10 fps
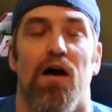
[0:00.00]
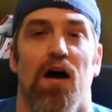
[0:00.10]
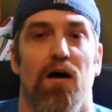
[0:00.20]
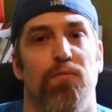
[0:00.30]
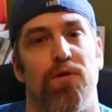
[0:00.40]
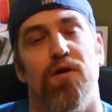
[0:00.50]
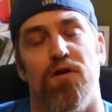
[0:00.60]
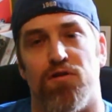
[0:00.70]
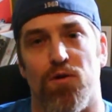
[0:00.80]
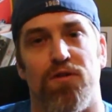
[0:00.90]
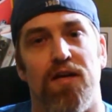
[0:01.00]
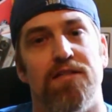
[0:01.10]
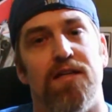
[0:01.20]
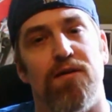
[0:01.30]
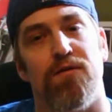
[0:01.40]
But torque that
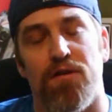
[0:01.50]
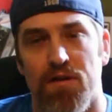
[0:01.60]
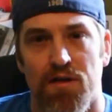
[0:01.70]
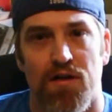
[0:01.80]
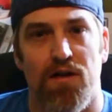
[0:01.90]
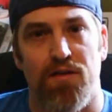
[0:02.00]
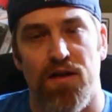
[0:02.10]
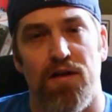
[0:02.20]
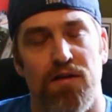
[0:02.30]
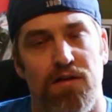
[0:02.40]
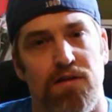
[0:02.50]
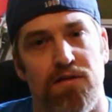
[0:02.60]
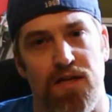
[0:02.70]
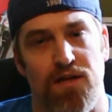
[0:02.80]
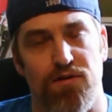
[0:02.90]
down, and then
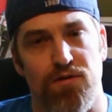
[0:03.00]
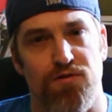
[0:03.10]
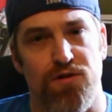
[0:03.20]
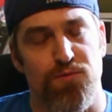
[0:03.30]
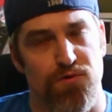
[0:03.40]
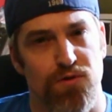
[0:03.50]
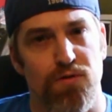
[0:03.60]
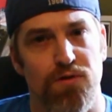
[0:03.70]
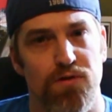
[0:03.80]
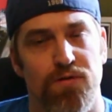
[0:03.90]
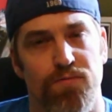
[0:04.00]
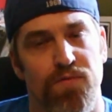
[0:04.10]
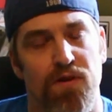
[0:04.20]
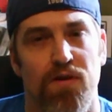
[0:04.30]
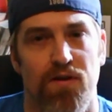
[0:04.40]
take your new transmission oil
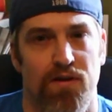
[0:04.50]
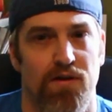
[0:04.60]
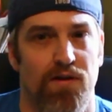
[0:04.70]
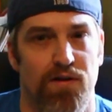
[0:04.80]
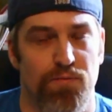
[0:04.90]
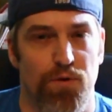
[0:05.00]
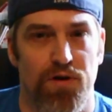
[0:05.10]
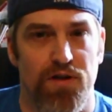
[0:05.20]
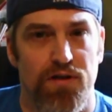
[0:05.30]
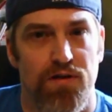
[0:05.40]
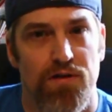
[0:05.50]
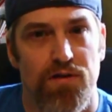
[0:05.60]
and put it in